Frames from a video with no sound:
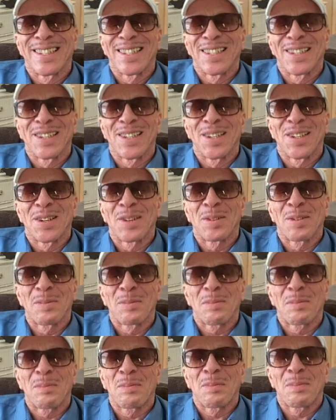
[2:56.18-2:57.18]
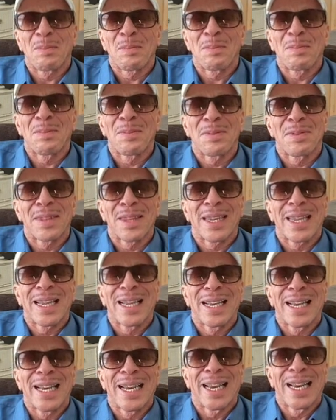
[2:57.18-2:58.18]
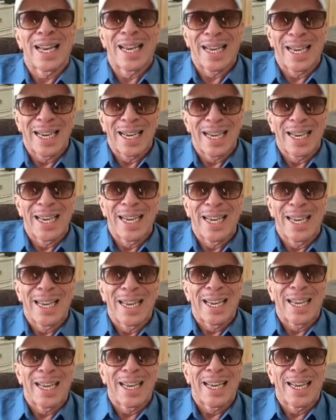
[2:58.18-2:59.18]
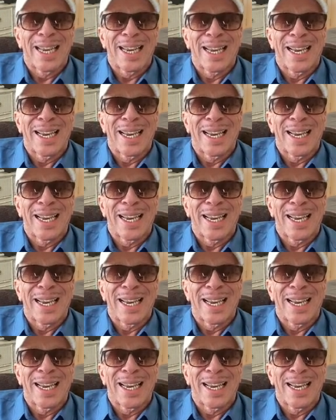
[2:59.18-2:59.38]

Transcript: No words are spoken by the person on screen.